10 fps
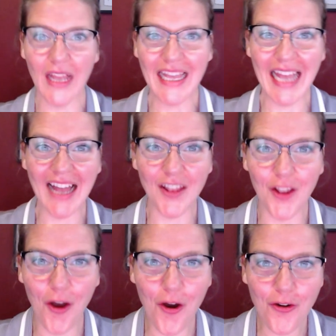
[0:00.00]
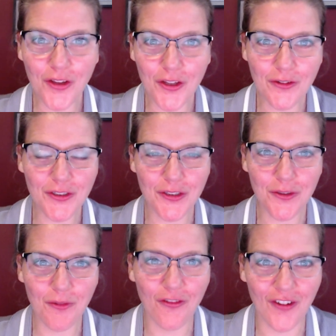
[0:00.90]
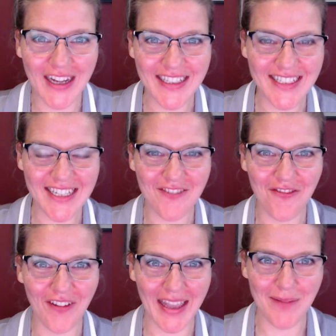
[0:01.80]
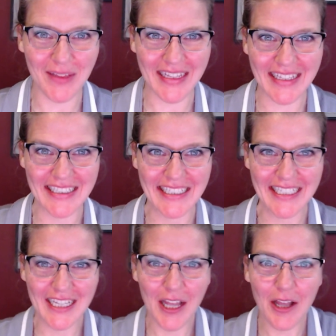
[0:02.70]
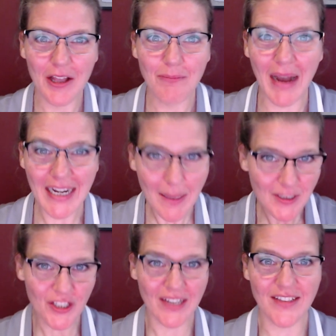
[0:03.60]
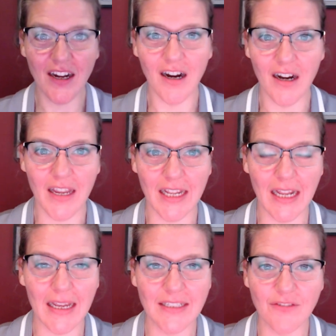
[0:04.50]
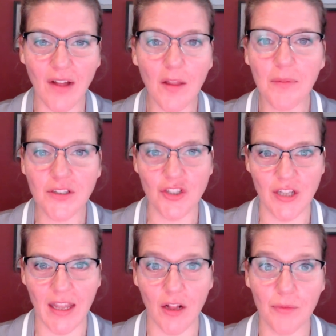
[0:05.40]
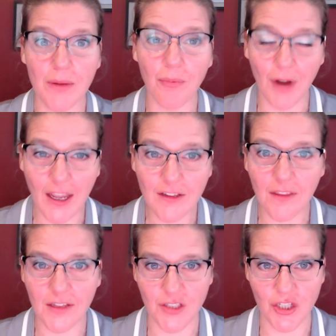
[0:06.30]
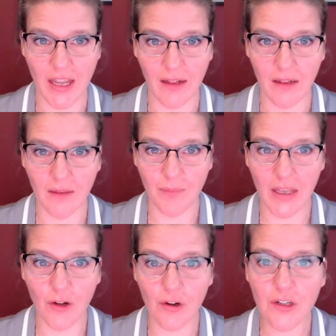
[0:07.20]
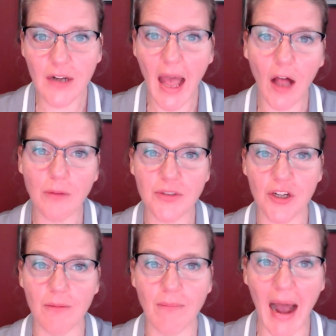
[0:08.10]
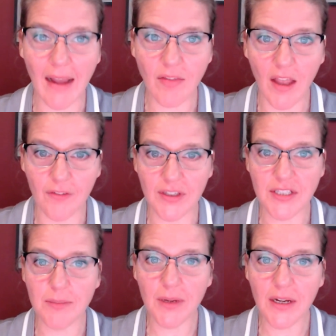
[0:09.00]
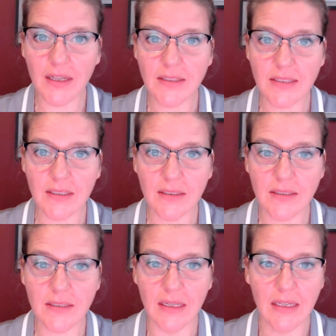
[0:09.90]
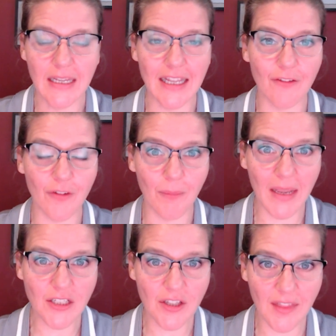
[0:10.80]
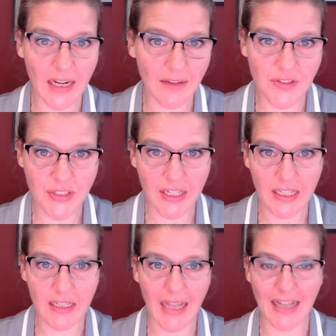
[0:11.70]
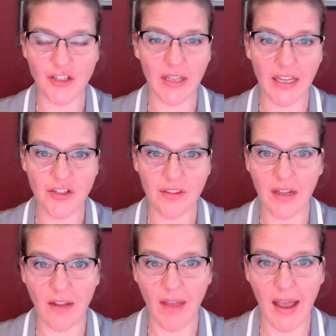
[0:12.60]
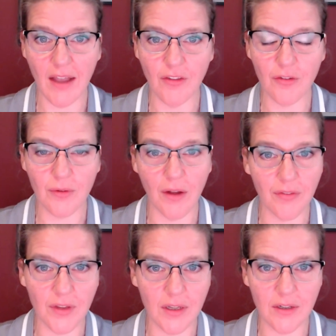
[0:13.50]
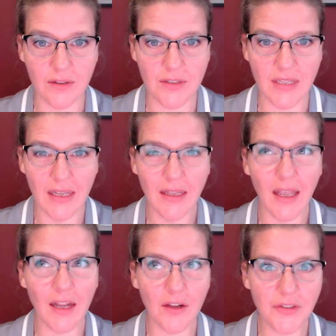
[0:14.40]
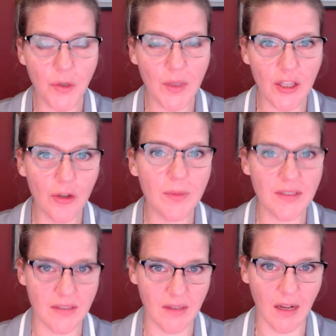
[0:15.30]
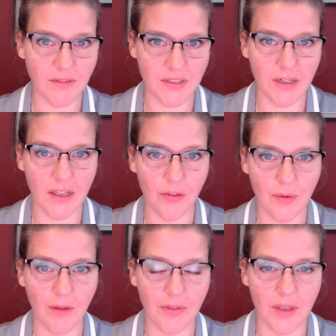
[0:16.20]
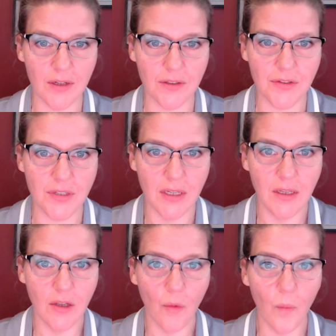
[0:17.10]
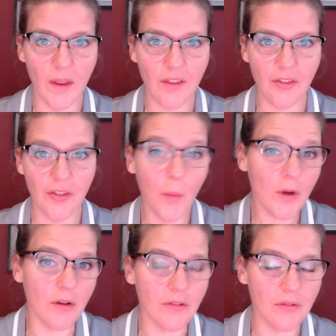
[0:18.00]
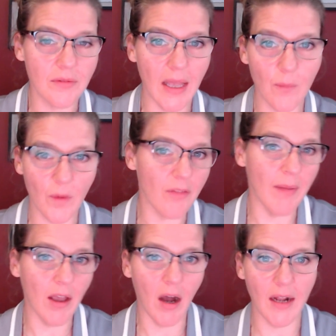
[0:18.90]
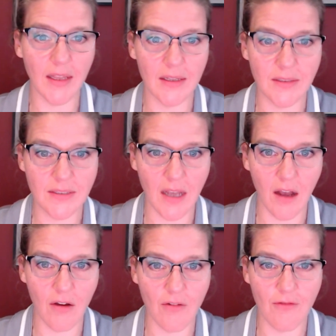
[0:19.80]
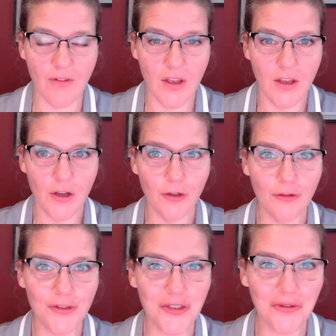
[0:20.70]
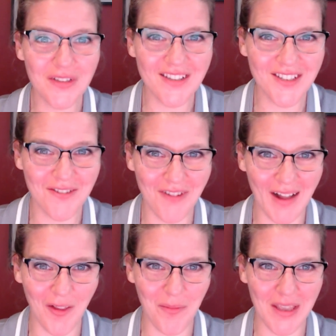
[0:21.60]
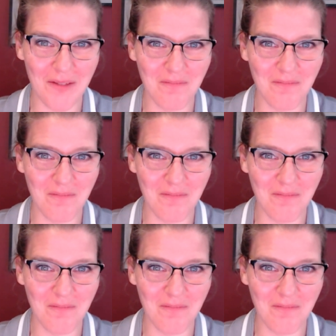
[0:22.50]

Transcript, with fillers: Hello, YouTube friends and family. My name is Jen Zahari, and I developed this channel, rebranded this channel, in order to help share my life experiences, information that I've studied, education that I've had throughout the years, and also humans that I've studied throughout the years with the world and with my audience of who chooses to follow me.